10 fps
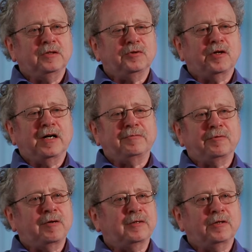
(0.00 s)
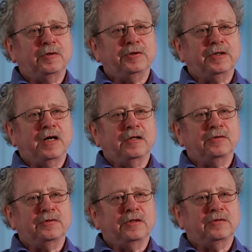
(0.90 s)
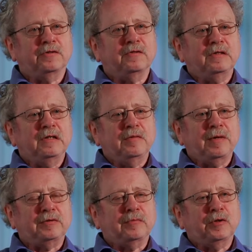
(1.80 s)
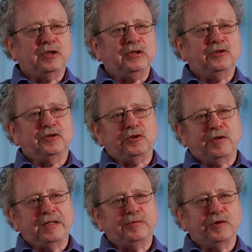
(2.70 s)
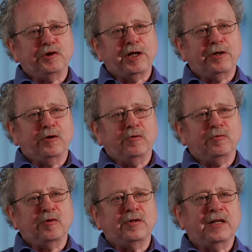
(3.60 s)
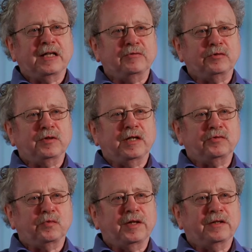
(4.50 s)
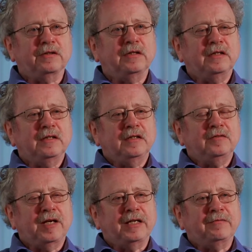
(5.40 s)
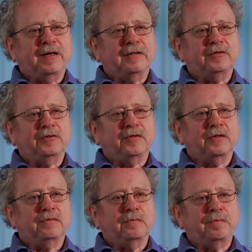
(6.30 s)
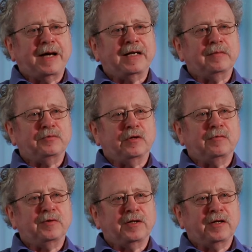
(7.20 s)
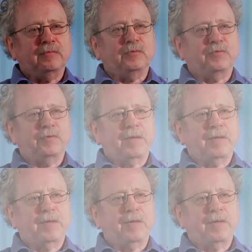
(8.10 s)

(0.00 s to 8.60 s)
drive for around $100, and it makes it much easier to transfer your data over, and then it gives you a nice way to take advantage of the backup software that comes with your